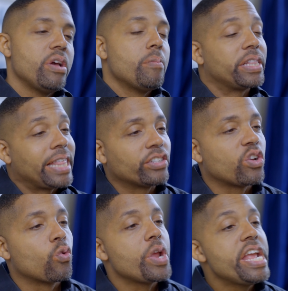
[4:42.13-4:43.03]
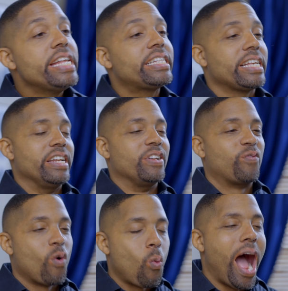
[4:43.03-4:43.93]
But there's a reason
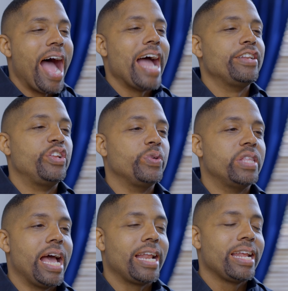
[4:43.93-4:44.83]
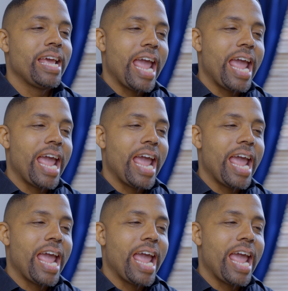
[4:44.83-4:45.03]
for why I do that.